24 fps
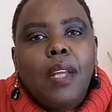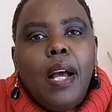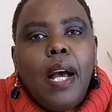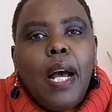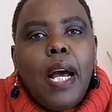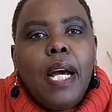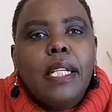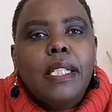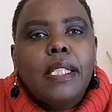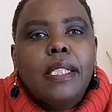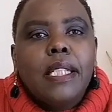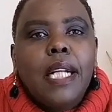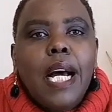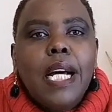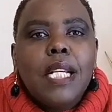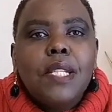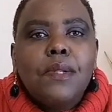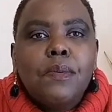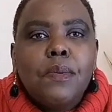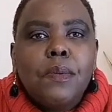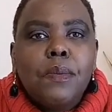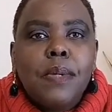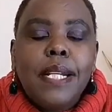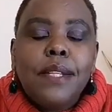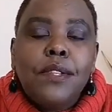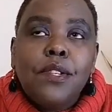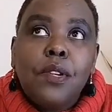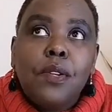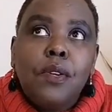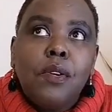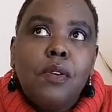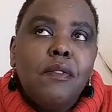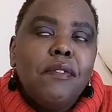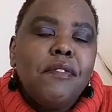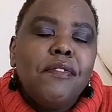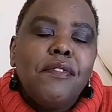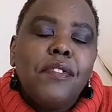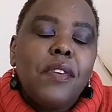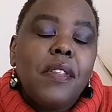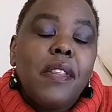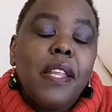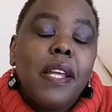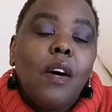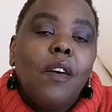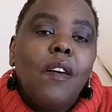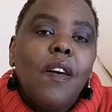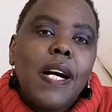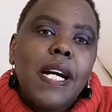And as we went home for
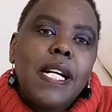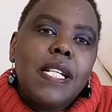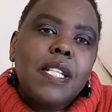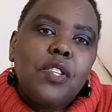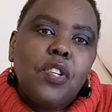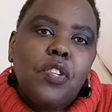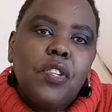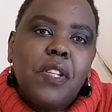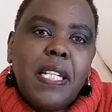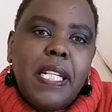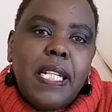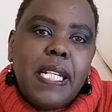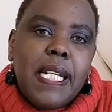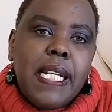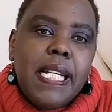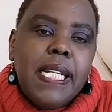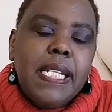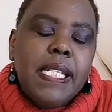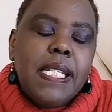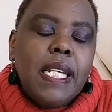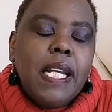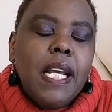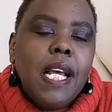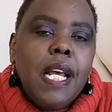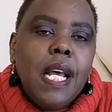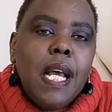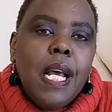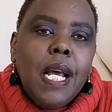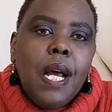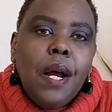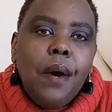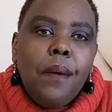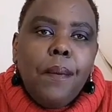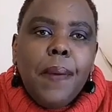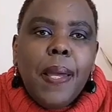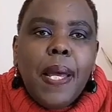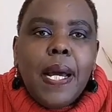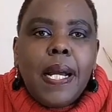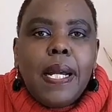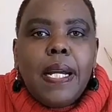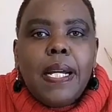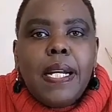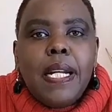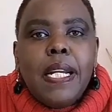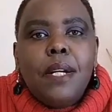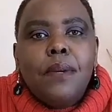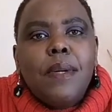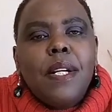the August holidays, we
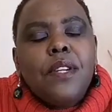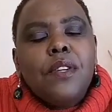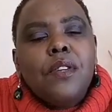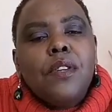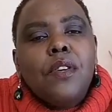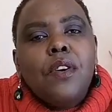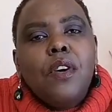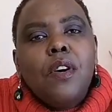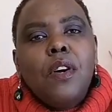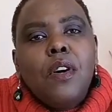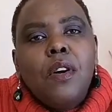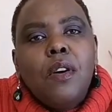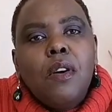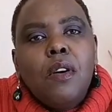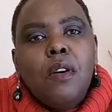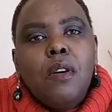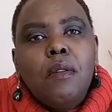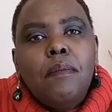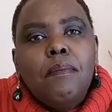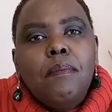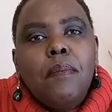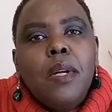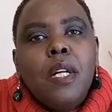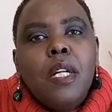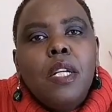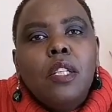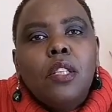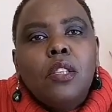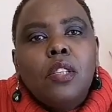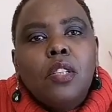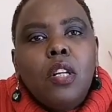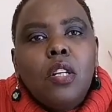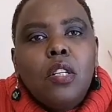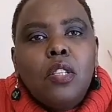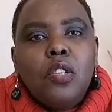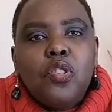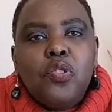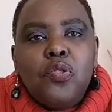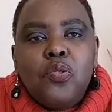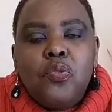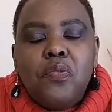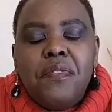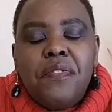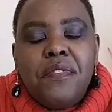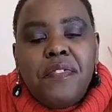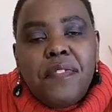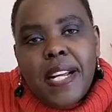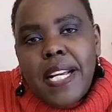agreed when you go home, talk to
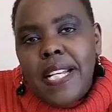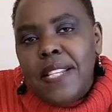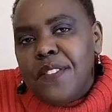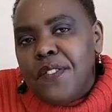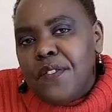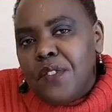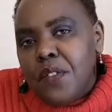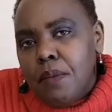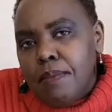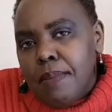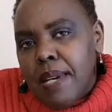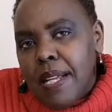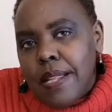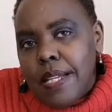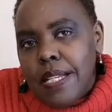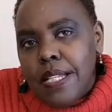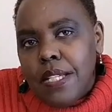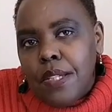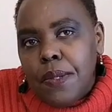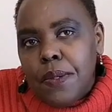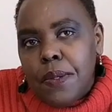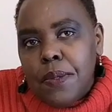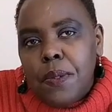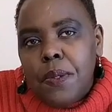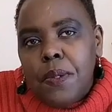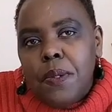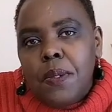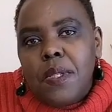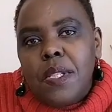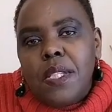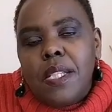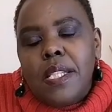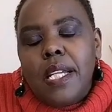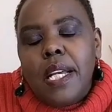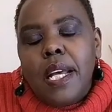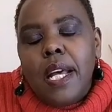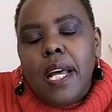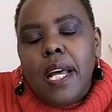friends from other schools